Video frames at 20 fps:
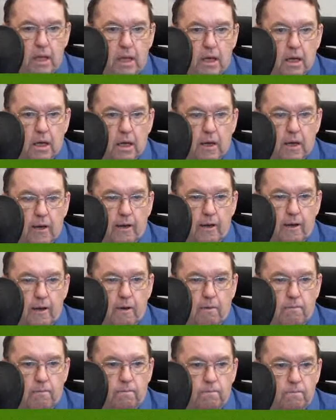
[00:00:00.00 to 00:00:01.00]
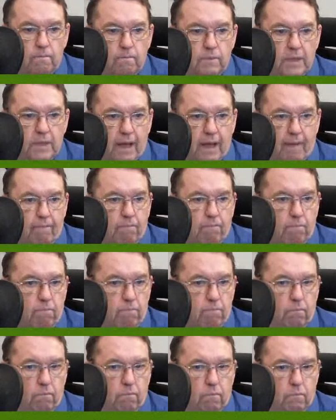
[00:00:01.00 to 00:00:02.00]
Yeah.
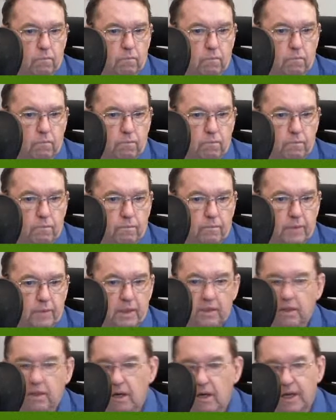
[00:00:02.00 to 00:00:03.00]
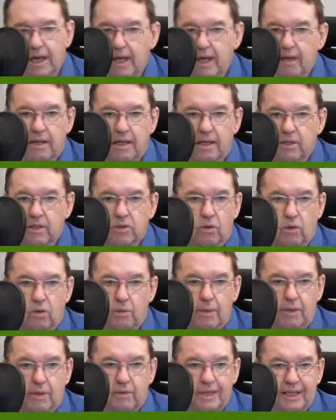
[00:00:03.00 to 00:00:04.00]
Again, it's all
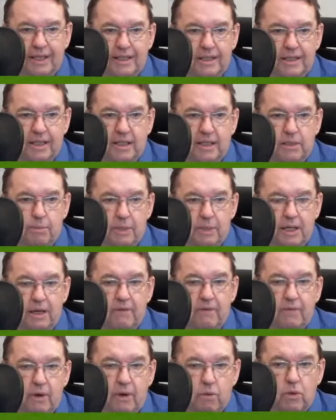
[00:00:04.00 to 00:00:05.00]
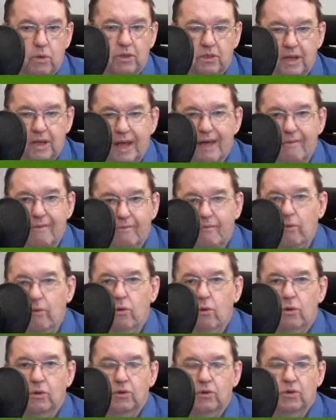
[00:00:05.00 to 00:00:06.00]
about testing speed. If I want to have
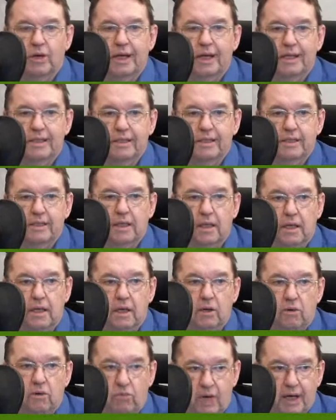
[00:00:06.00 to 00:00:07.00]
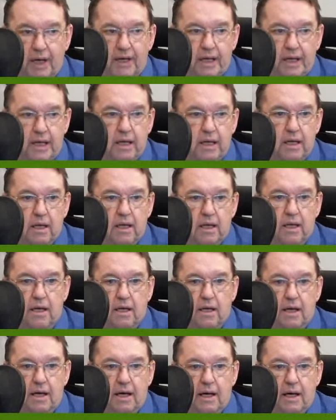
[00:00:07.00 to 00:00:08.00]
4 trains running,
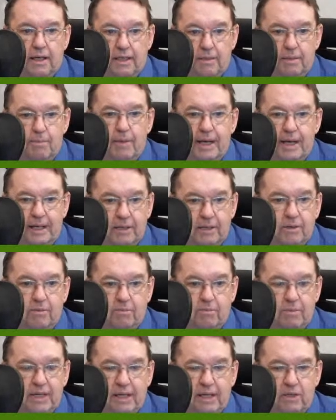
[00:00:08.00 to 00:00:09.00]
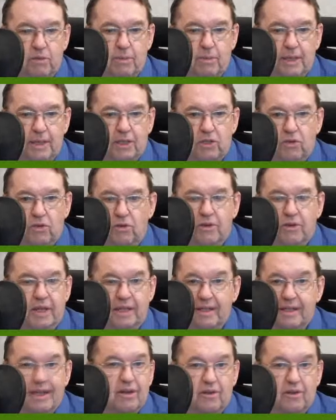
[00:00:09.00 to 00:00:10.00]
I need to make sure
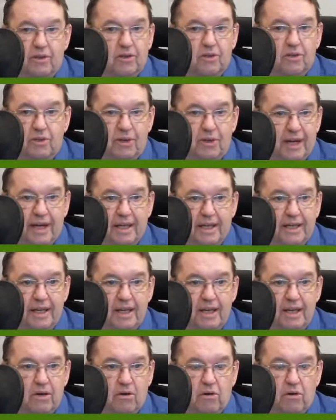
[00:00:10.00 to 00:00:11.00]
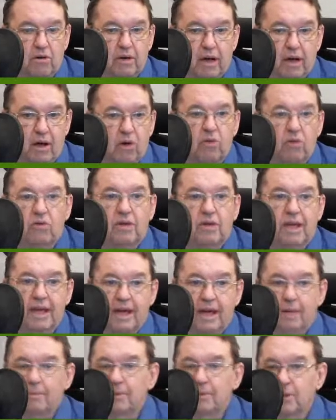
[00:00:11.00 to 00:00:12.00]
that they are not colliding or hooking
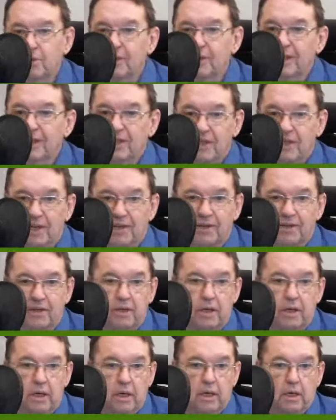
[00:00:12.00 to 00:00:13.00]
up to each other.